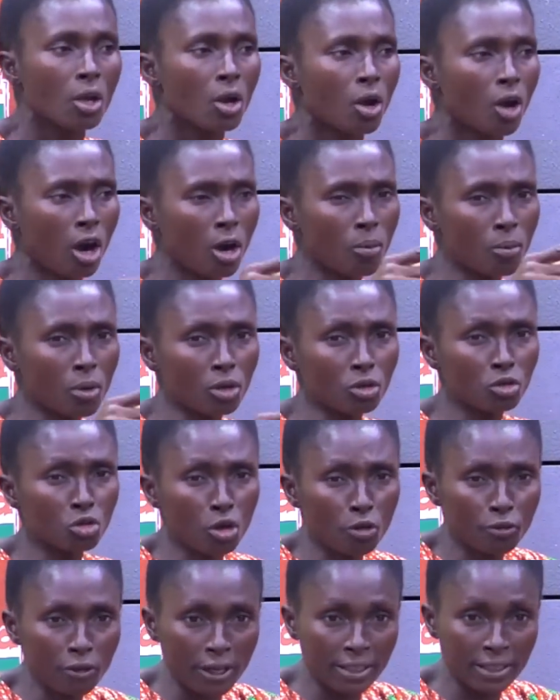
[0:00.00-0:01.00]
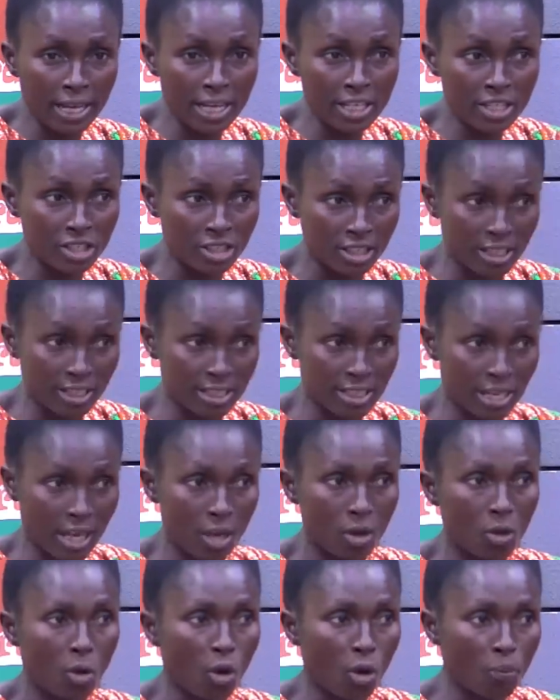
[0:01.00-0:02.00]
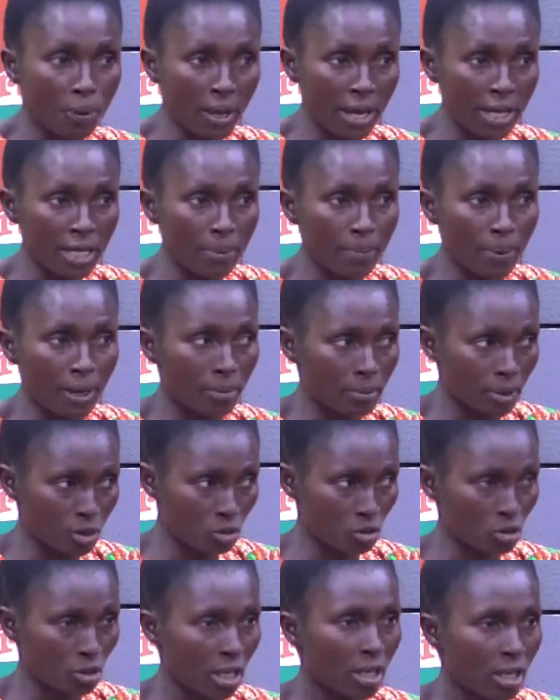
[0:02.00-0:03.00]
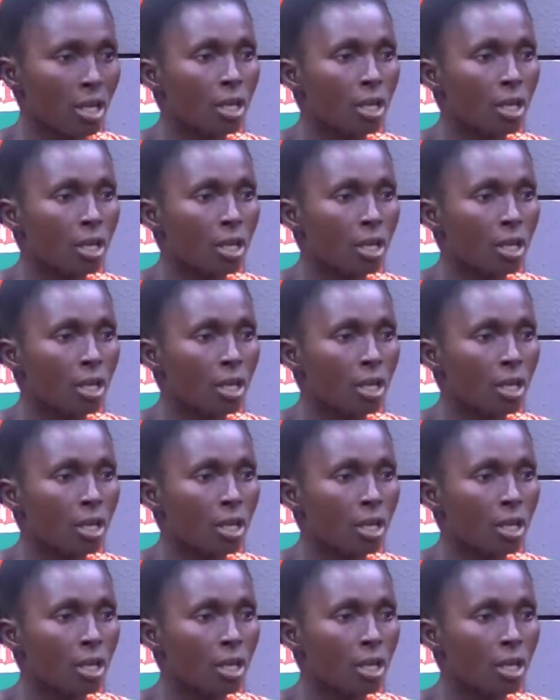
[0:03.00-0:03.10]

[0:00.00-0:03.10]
Omoto foundation ni die o pe ni pan beto ye